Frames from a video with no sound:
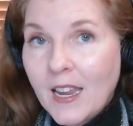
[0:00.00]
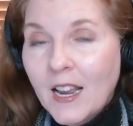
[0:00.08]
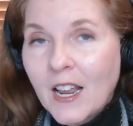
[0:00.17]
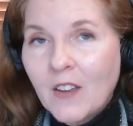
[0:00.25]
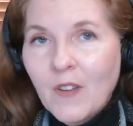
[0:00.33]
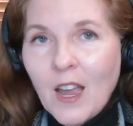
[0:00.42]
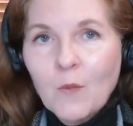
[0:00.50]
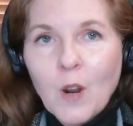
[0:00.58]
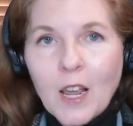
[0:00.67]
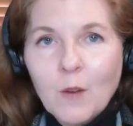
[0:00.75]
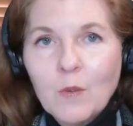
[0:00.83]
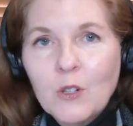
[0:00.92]
And I found
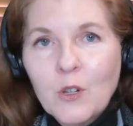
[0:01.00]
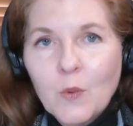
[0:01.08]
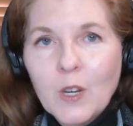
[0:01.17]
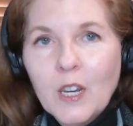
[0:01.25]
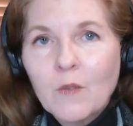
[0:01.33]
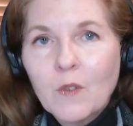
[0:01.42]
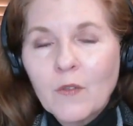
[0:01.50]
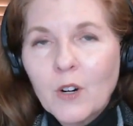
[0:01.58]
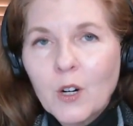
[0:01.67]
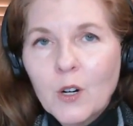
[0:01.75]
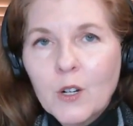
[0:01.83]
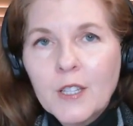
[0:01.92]
when I was doing it
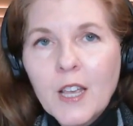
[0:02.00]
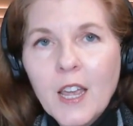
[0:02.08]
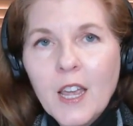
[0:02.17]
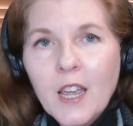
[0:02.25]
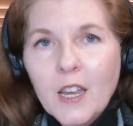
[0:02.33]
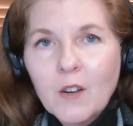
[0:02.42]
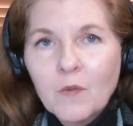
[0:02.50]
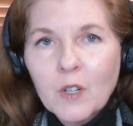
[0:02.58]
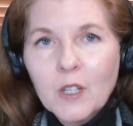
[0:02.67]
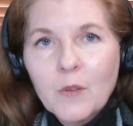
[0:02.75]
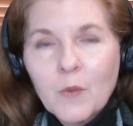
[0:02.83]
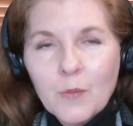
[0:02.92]
reverse, it
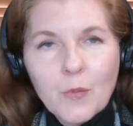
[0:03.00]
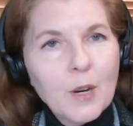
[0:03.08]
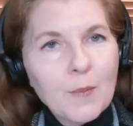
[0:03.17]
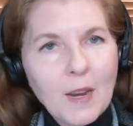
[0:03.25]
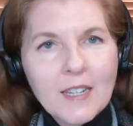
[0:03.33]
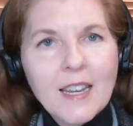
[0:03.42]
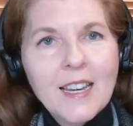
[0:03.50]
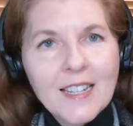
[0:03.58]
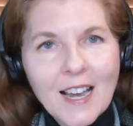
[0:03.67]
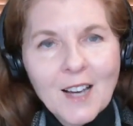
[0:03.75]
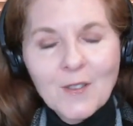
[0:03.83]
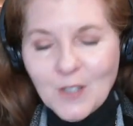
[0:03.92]
really would bring my day
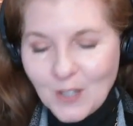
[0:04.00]
down.